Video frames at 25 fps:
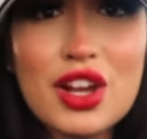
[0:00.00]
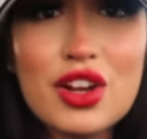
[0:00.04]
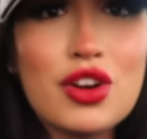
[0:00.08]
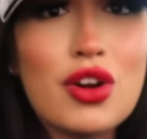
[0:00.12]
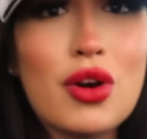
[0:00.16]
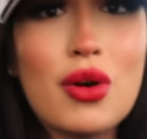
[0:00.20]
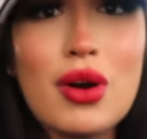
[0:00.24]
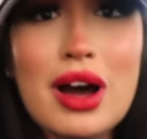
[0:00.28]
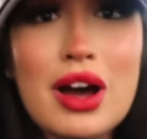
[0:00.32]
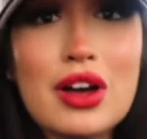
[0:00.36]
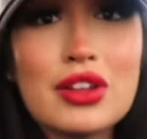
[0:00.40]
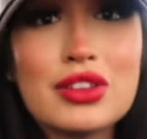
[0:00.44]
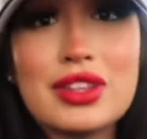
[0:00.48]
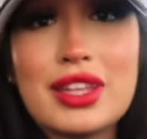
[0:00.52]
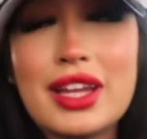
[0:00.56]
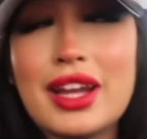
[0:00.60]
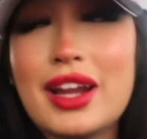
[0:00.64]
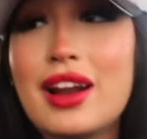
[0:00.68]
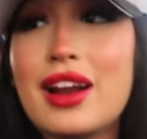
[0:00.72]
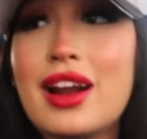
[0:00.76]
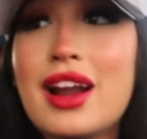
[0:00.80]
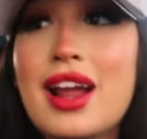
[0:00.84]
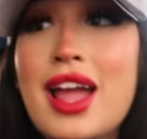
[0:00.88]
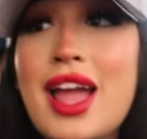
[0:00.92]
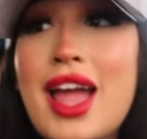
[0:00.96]
go out
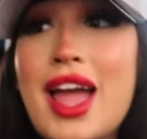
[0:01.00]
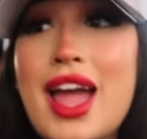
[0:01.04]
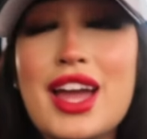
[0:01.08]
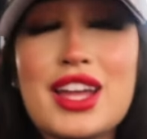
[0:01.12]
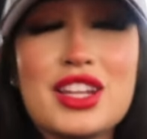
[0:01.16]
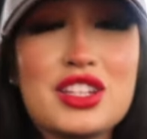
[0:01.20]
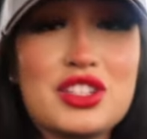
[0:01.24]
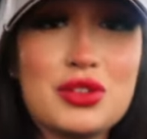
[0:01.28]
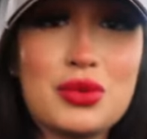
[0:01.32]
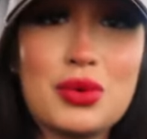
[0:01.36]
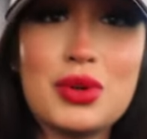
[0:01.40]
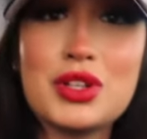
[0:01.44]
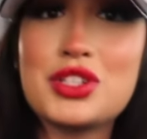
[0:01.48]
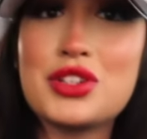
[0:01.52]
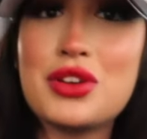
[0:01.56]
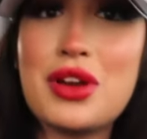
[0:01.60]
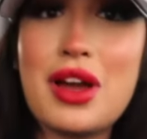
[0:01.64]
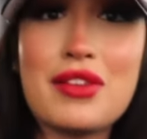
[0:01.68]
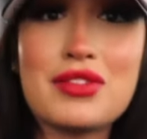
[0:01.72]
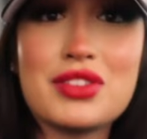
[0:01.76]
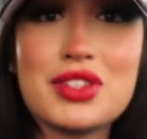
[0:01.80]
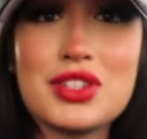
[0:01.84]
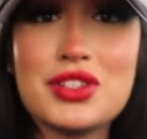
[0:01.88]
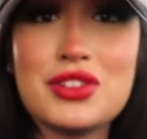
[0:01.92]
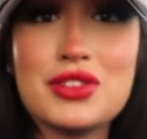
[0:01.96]
there and do what you
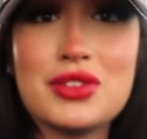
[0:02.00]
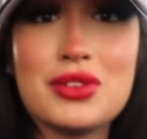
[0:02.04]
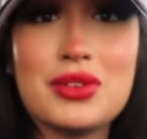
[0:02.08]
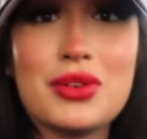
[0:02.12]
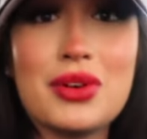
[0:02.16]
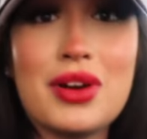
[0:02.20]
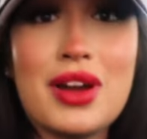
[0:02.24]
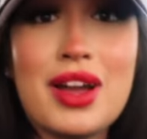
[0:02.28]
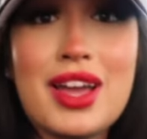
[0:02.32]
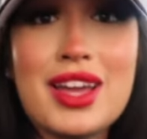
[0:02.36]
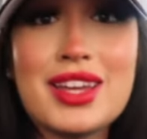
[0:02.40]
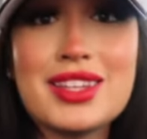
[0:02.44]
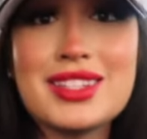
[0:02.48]
have to do